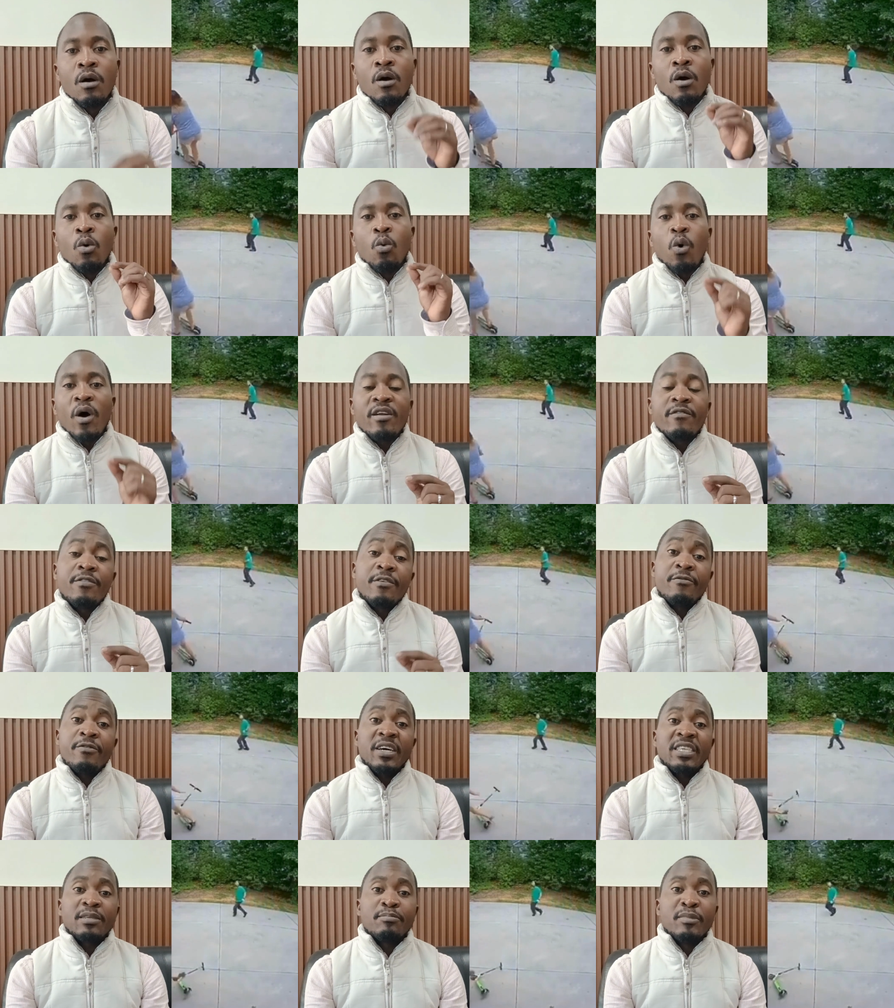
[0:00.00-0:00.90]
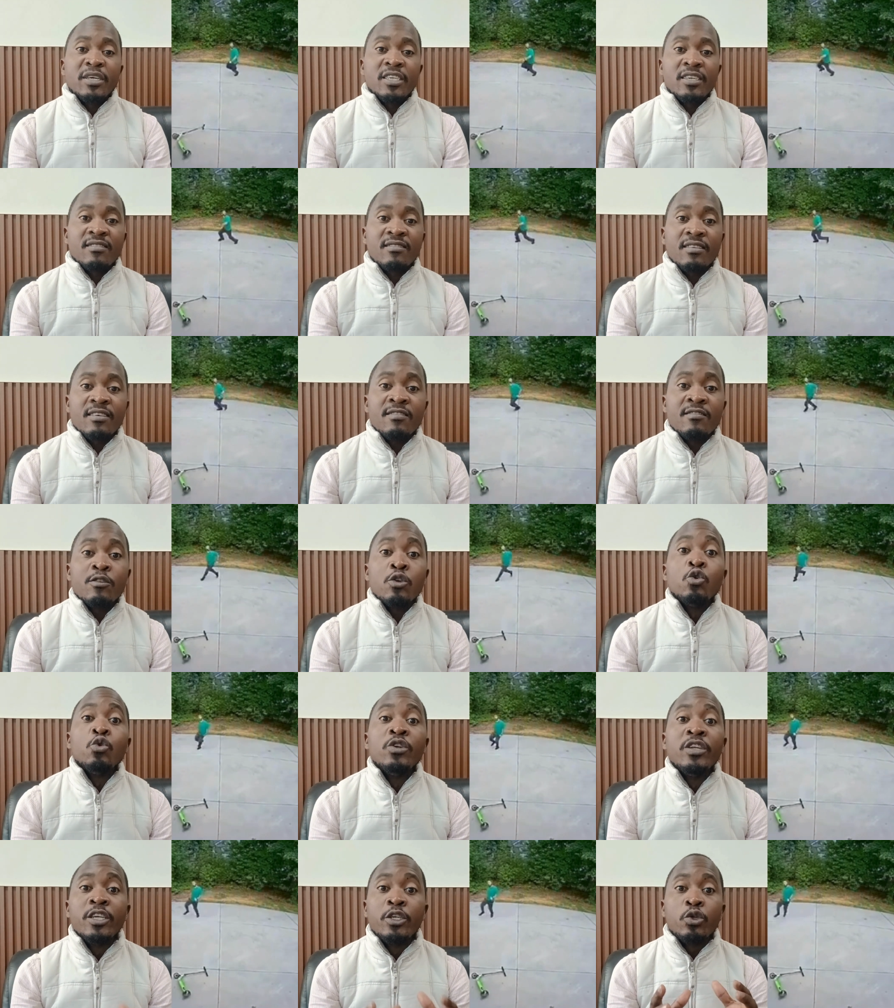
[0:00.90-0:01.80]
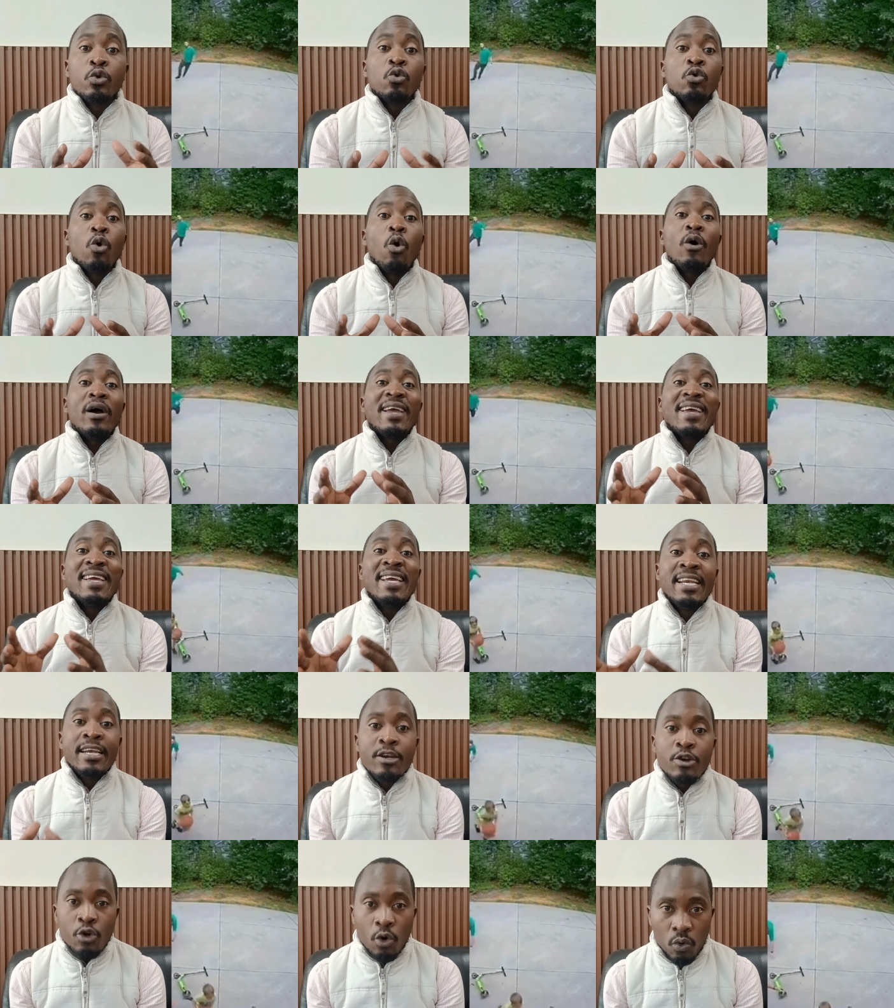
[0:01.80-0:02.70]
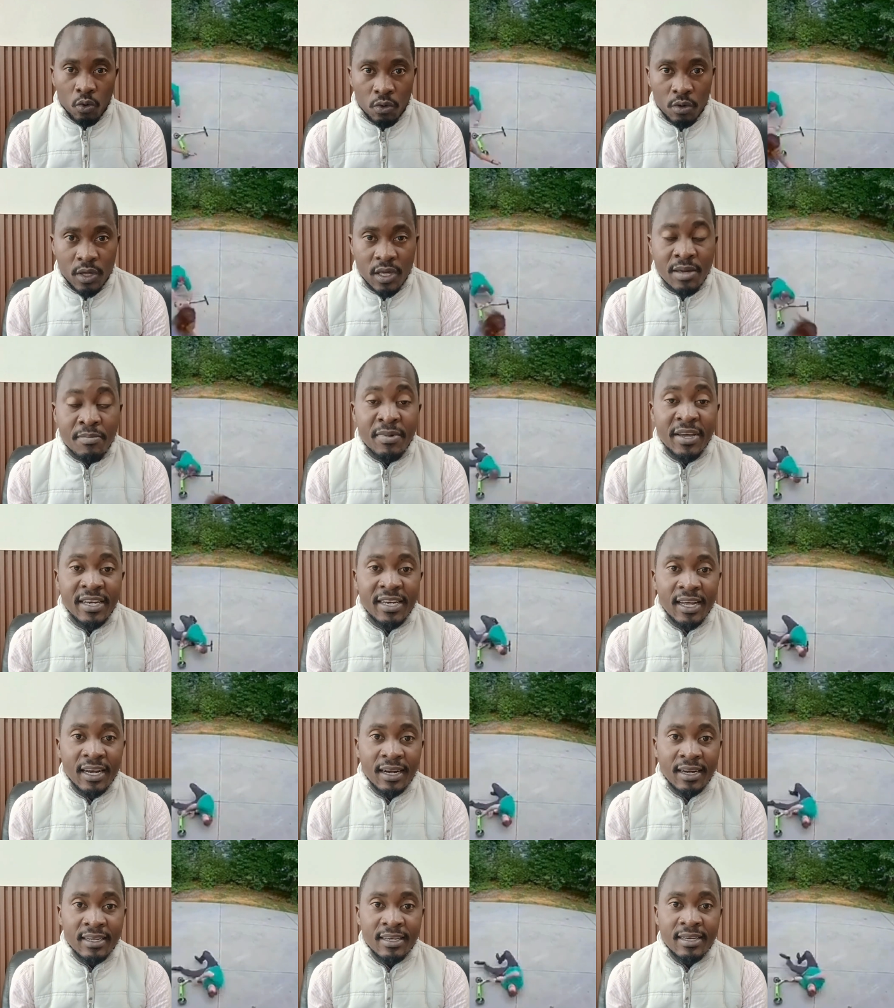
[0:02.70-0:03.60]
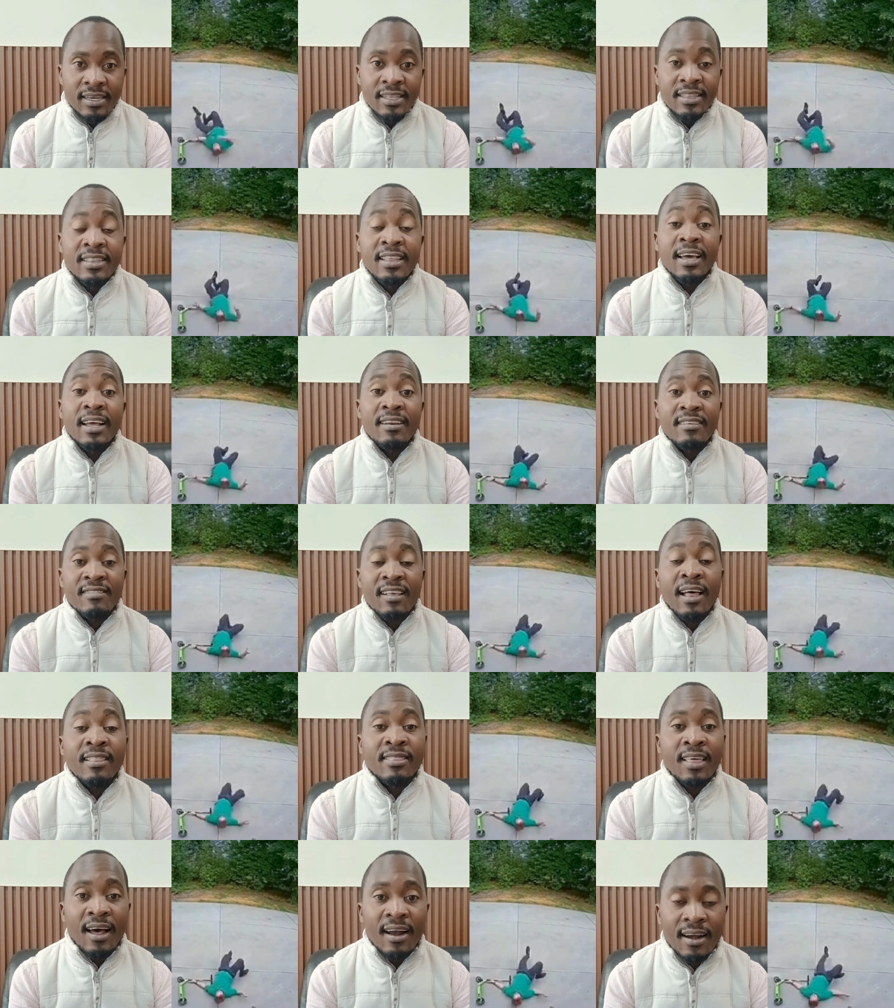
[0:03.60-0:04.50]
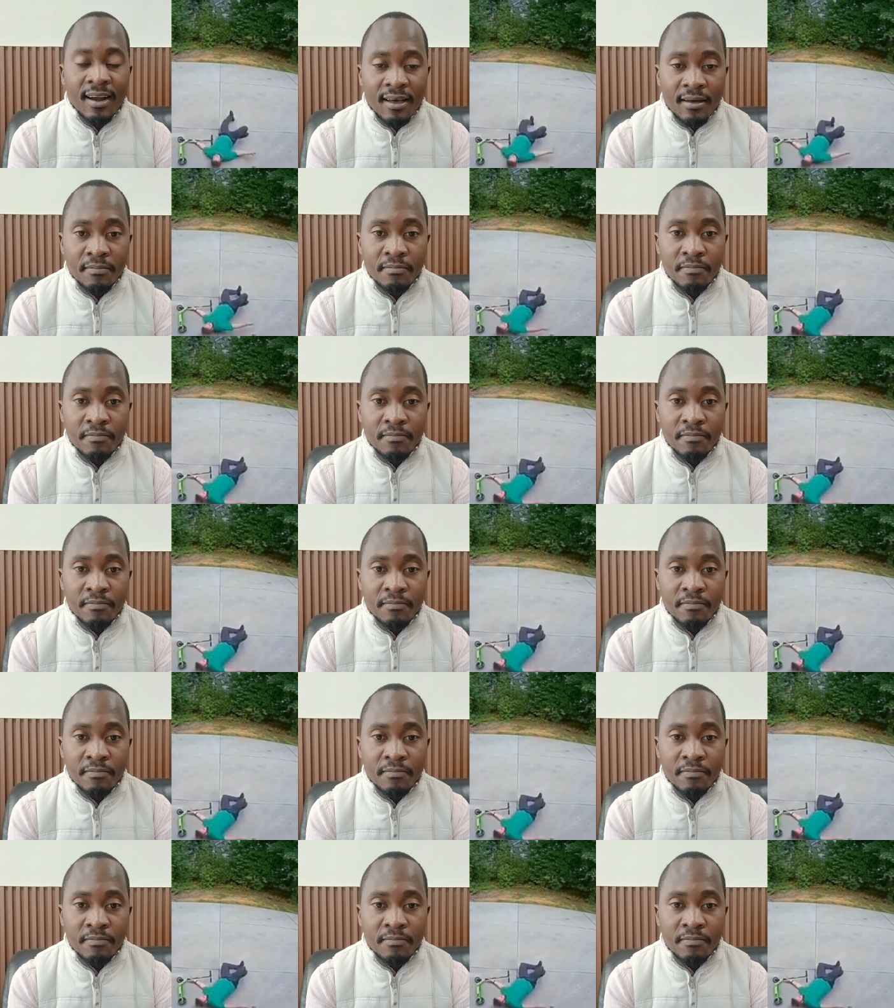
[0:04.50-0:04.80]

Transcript: One of the first measures is you need to go indoor immediately there is a thunder.